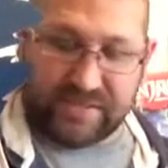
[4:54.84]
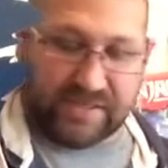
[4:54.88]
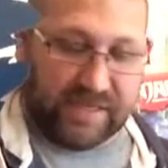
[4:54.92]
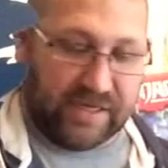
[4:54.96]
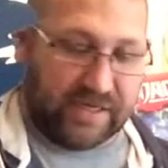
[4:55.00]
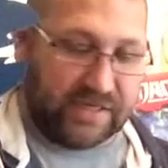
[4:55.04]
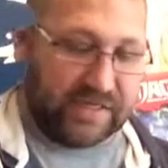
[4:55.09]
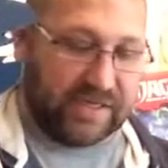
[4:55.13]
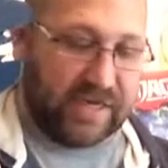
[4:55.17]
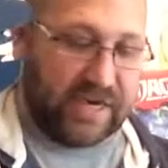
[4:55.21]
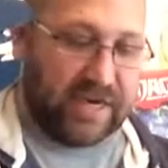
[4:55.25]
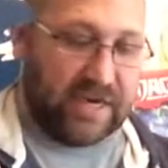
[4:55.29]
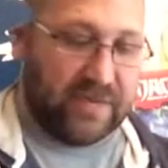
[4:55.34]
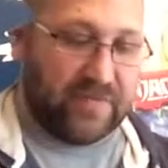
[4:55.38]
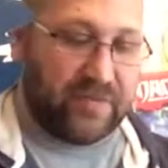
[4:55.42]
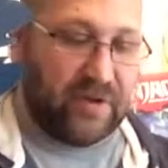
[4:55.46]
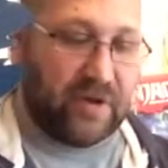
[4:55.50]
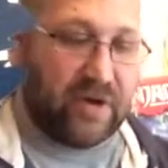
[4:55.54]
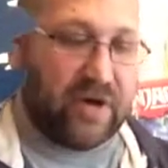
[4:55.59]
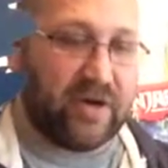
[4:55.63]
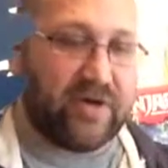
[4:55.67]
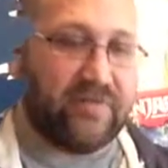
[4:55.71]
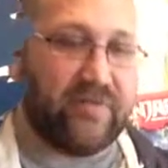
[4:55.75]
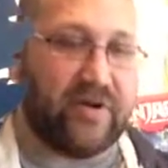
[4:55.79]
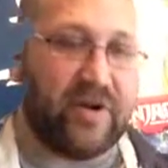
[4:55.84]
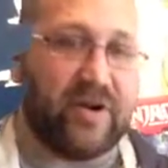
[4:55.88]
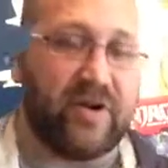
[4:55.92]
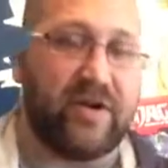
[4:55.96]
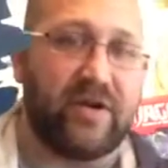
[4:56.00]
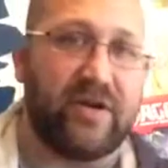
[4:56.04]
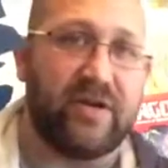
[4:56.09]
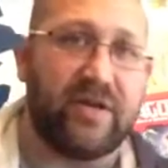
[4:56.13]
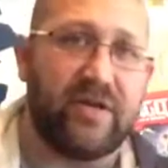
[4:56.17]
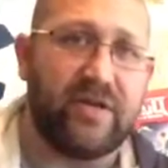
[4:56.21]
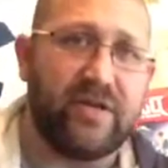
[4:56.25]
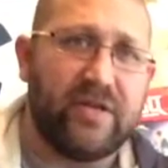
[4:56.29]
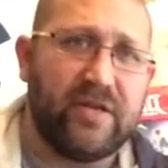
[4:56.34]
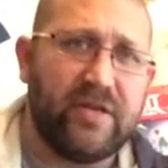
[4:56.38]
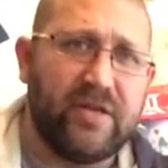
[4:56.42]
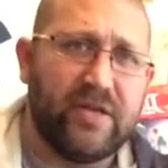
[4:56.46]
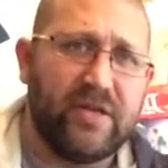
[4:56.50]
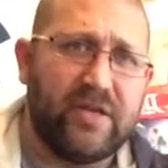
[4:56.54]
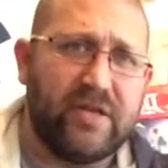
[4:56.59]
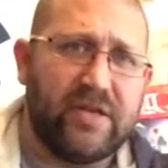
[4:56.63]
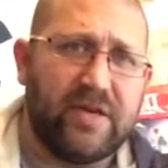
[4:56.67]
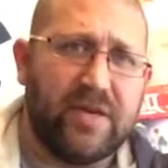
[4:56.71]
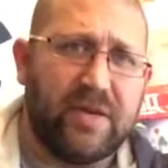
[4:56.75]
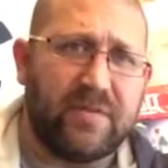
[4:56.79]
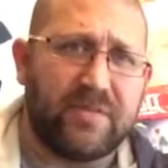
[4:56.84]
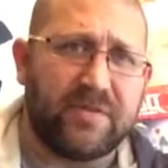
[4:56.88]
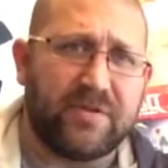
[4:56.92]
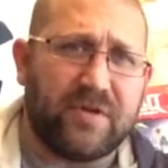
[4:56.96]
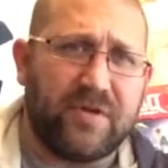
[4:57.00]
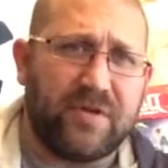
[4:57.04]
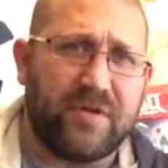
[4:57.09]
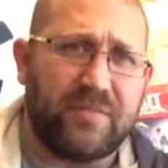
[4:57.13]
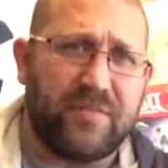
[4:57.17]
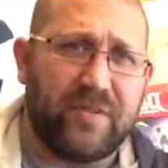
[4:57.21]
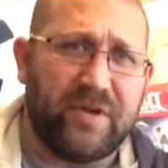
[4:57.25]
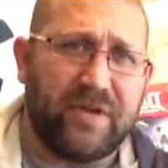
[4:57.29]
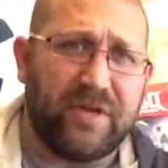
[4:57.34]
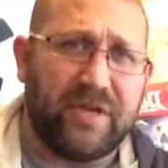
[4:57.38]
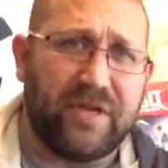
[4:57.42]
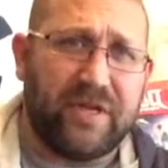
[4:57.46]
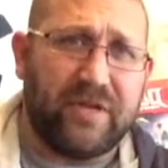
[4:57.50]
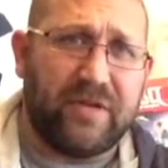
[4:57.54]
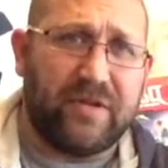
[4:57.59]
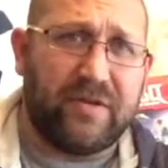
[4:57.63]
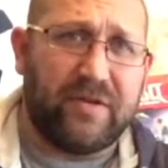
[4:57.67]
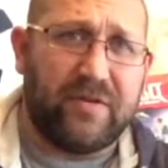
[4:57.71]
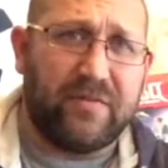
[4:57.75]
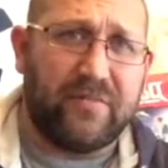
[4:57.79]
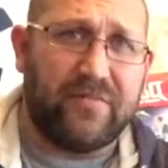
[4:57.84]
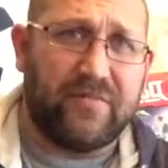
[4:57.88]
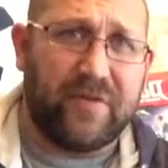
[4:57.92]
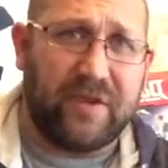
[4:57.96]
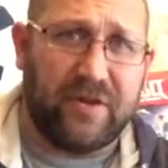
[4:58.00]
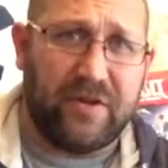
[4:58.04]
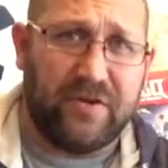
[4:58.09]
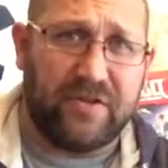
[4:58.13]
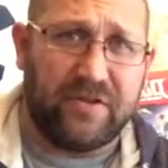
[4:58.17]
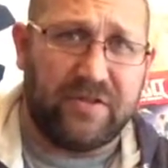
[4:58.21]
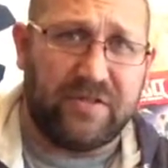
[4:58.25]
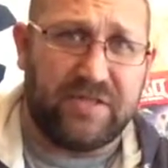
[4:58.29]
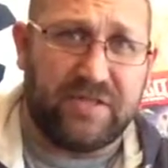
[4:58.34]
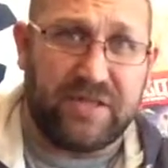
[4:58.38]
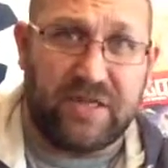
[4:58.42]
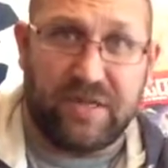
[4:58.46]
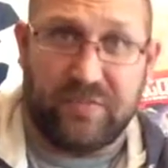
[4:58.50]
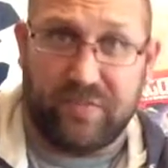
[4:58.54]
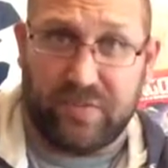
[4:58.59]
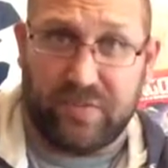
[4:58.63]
the exciting part of our episode of building figures in